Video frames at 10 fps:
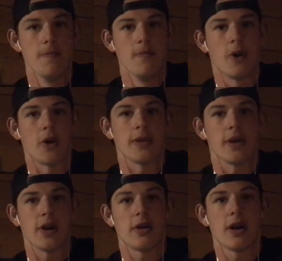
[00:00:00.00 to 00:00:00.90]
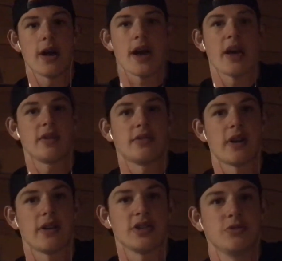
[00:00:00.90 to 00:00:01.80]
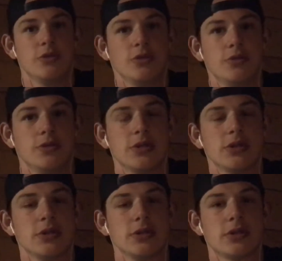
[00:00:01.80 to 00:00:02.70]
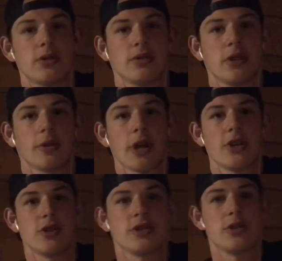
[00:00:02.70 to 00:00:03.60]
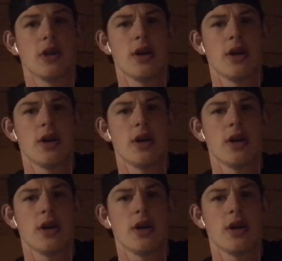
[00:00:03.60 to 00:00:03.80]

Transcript: on there, and a lot of the saloons and certain locations.